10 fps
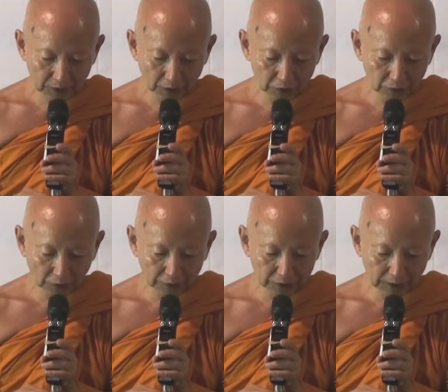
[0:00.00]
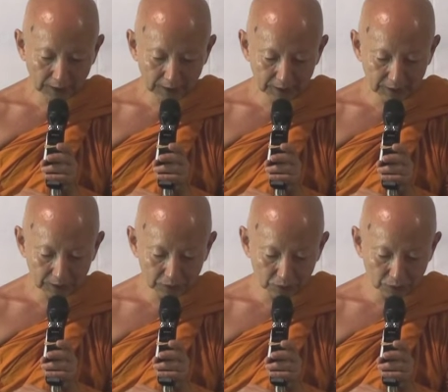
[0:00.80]
A sorry sight it
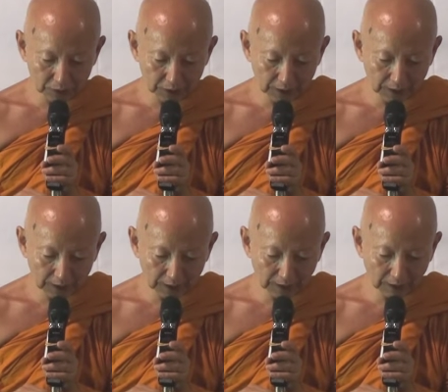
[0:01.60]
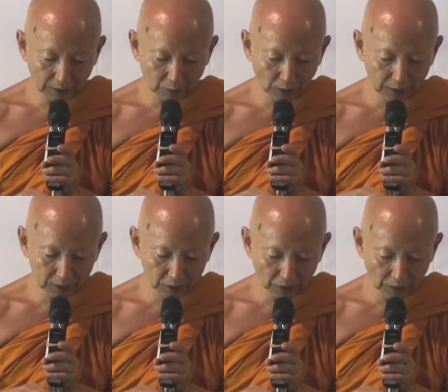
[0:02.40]
is to see
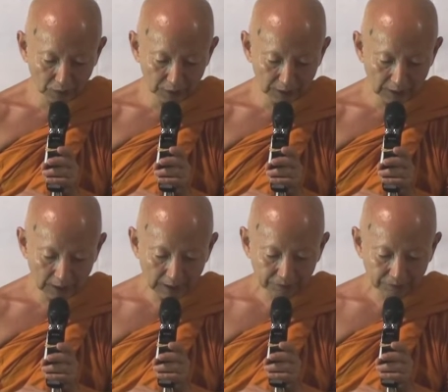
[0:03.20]
one's fellow,